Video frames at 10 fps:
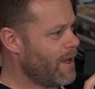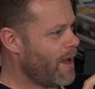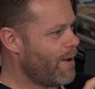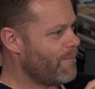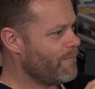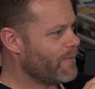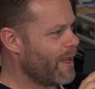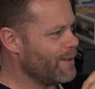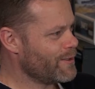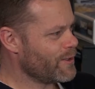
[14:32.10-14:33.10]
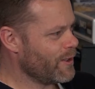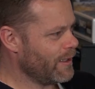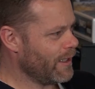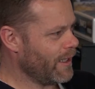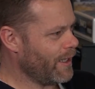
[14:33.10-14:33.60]
And
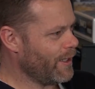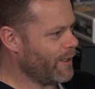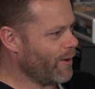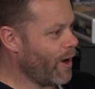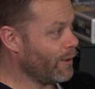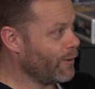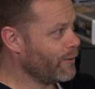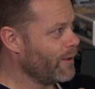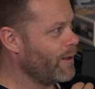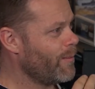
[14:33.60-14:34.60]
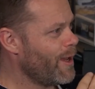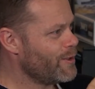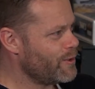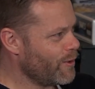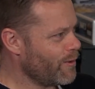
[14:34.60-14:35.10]
certainly I learned a lot
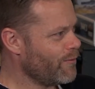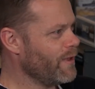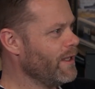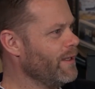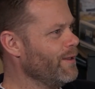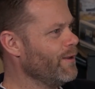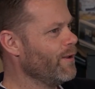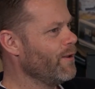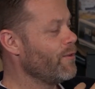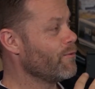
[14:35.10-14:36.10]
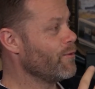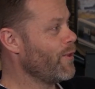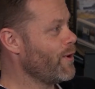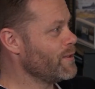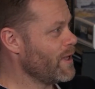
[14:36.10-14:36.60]
about geography through
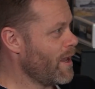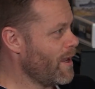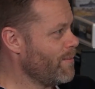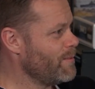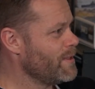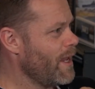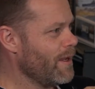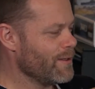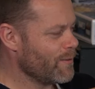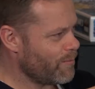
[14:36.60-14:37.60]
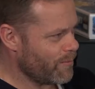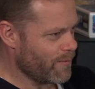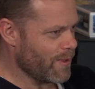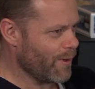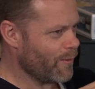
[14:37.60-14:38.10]
those games and,
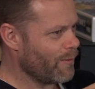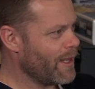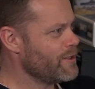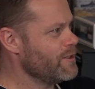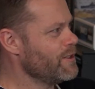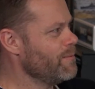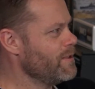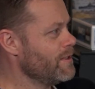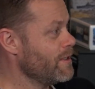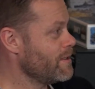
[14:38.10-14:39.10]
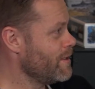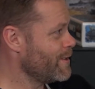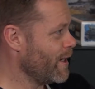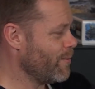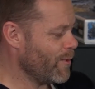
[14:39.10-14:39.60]
you know, the relationship in the
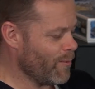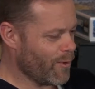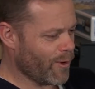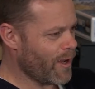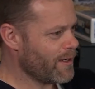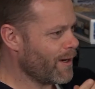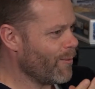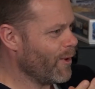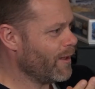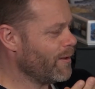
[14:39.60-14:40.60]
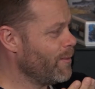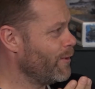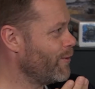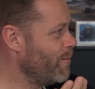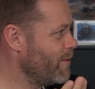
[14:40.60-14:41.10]
Second World War, and I ended up working in
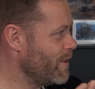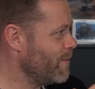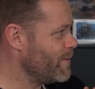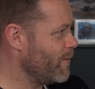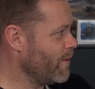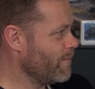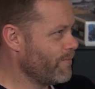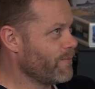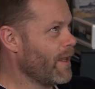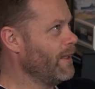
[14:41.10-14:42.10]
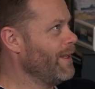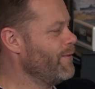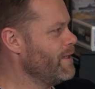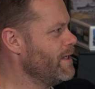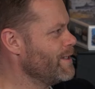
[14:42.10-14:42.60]
military museums for
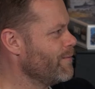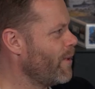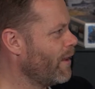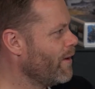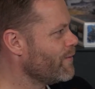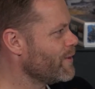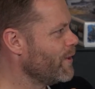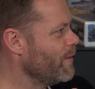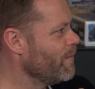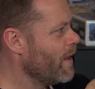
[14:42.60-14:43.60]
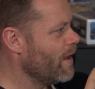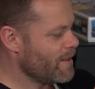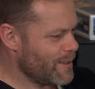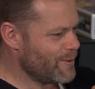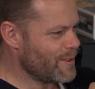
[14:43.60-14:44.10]
11 years of my life. So
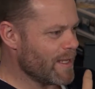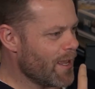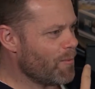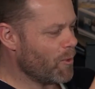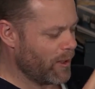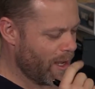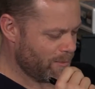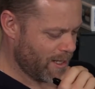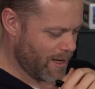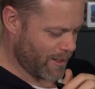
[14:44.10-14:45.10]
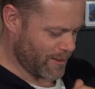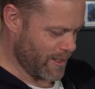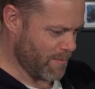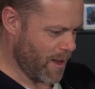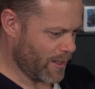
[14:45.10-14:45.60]
it's interesting how board games can
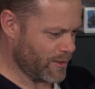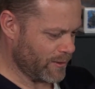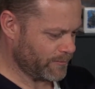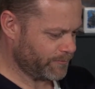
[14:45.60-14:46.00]
actually impact you.